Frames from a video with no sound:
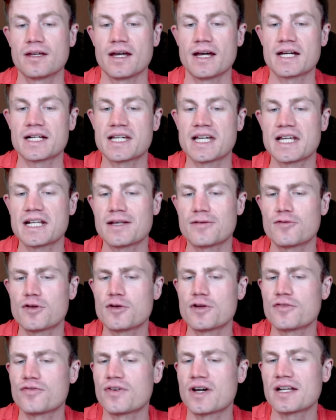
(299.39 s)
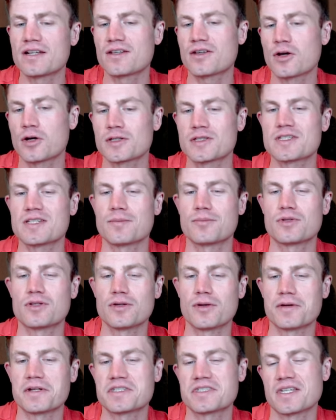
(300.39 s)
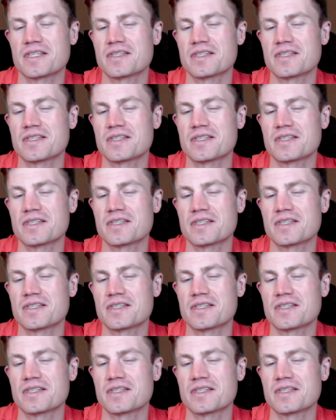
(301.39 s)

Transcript: Again, a very funny concept here is that